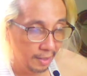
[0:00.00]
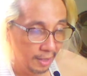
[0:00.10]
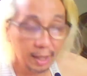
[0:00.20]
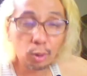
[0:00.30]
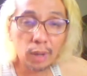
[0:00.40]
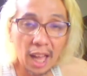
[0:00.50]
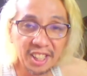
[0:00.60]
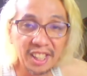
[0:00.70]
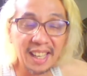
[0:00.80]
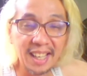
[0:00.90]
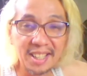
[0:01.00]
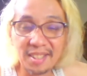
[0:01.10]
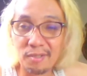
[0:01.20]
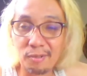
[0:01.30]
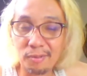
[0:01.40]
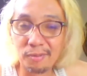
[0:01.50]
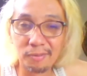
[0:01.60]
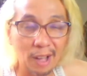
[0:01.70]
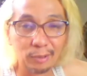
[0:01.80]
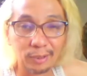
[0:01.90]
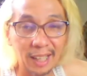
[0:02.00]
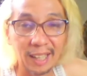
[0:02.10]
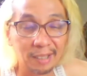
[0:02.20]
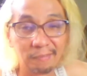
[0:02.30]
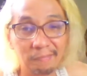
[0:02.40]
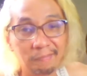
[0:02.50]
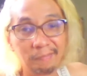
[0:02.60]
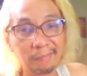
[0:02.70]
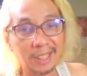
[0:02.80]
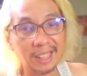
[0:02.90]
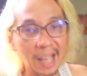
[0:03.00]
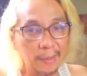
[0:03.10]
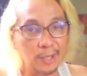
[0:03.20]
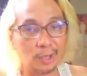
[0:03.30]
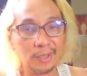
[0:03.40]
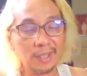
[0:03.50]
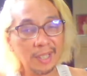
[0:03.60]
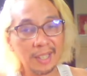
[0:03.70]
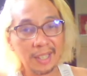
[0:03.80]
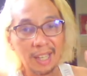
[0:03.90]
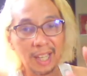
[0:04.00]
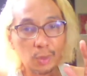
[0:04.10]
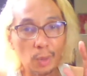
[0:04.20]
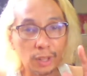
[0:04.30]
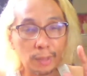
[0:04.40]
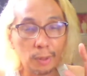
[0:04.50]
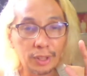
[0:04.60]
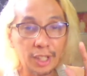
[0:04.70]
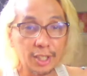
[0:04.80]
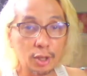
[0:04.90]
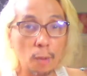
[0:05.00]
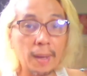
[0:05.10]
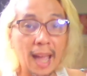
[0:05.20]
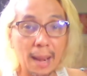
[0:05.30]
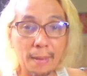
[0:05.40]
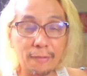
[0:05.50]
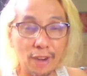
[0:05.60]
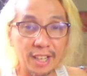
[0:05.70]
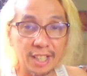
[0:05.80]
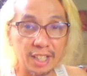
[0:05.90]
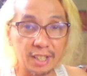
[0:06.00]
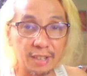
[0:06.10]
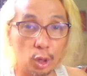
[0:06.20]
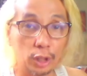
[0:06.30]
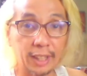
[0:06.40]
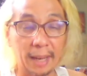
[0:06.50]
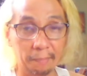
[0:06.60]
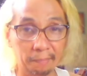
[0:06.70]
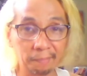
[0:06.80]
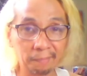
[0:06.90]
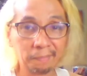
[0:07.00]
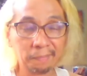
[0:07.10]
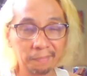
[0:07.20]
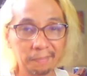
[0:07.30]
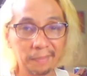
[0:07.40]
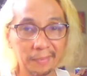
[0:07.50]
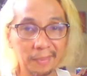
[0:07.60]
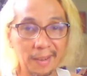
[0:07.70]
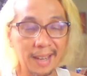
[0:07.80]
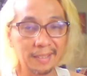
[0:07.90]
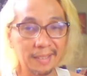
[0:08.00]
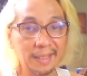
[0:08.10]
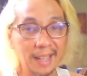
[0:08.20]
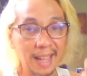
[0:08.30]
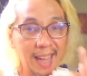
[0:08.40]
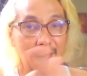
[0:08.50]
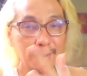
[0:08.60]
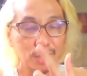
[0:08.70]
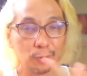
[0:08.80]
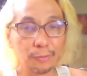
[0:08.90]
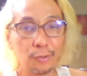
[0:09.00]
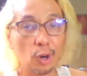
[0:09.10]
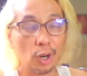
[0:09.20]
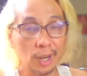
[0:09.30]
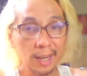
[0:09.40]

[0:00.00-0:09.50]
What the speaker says: Higurashi is, wow, talagang masasabi nyo, it's one of the most disturbing anime franchises of all time. Right? Episode 4